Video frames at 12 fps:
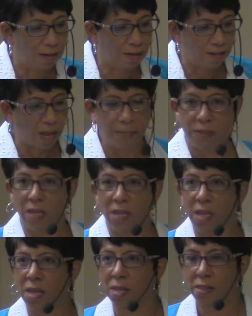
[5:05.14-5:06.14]

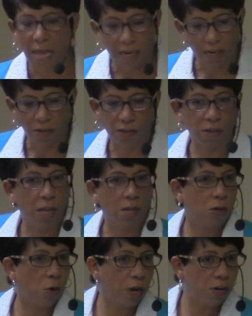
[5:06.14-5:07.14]
something that is
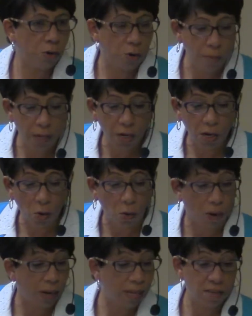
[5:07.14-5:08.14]
going to appear
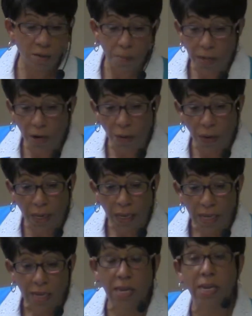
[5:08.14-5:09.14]
or is appearing
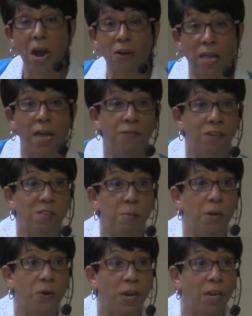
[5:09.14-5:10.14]
in our life
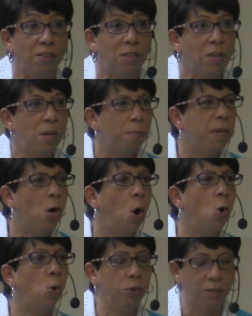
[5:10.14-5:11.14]
experience.
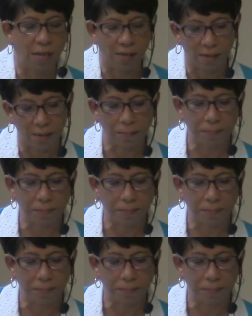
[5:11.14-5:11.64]
Behold it.